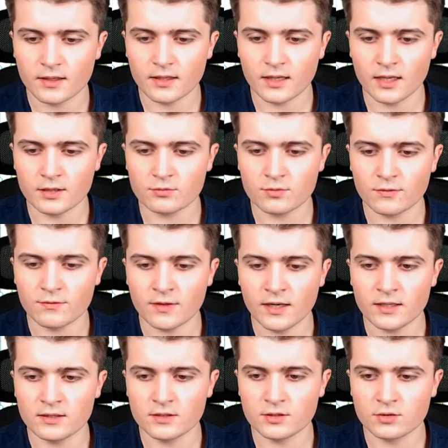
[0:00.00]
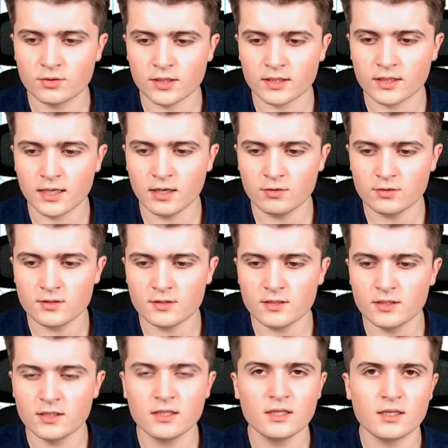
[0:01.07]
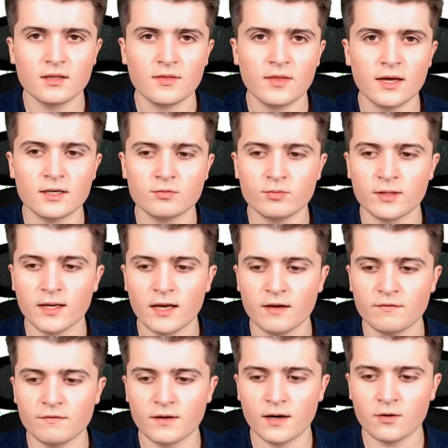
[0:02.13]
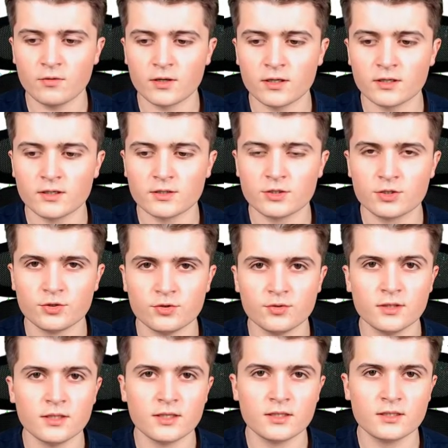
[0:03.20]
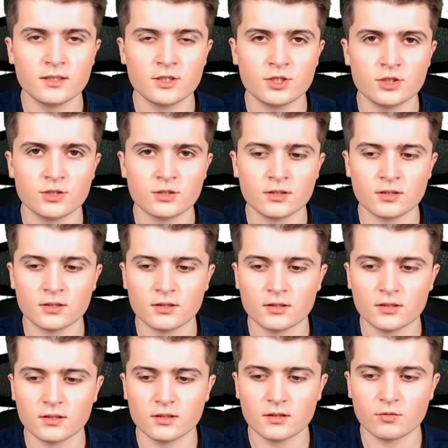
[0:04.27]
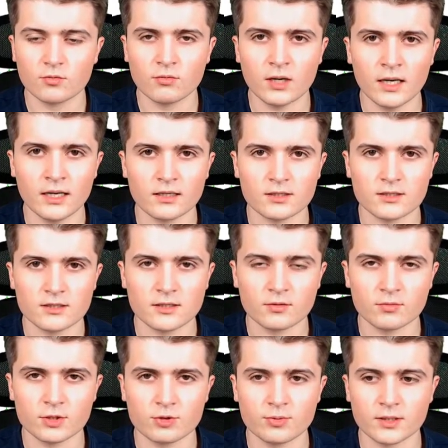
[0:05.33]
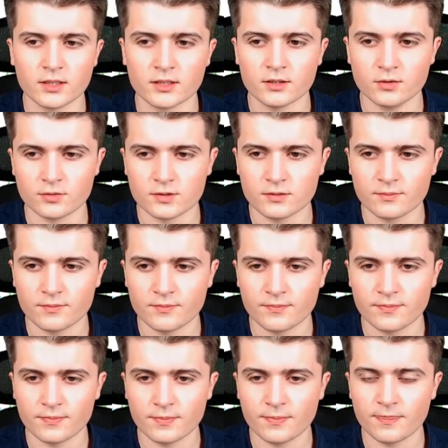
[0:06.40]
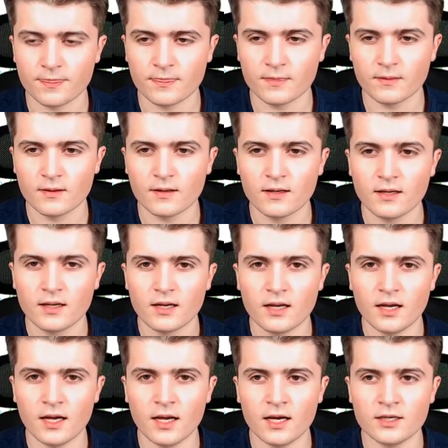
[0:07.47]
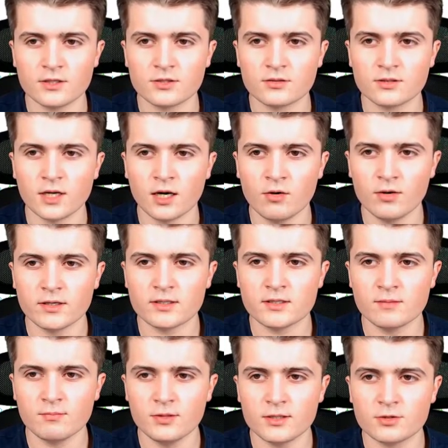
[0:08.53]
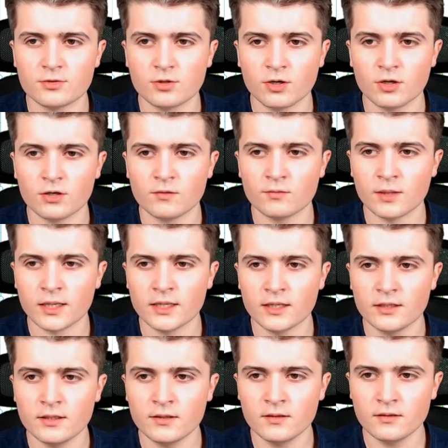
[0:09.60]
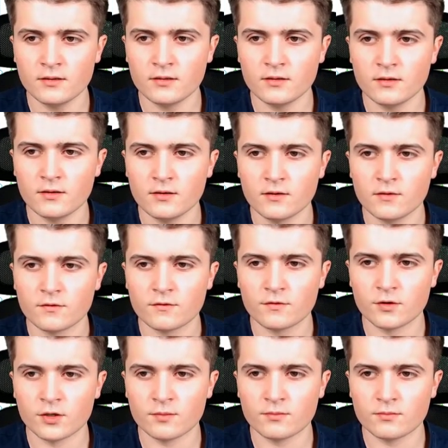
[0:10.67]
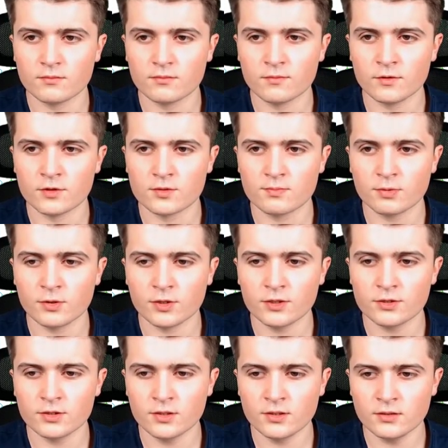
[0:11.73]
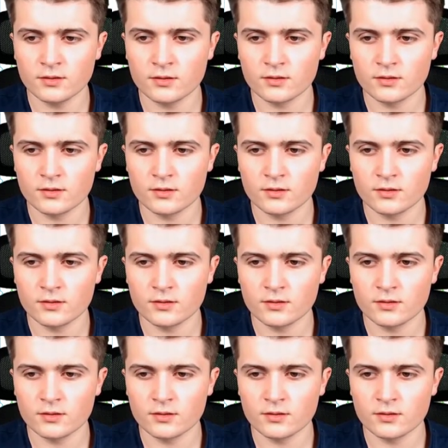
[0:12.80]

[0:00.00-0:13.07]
and with that you can now see that we have our 2 additional wires here which we can use. And now I simply draw a wire here from this point on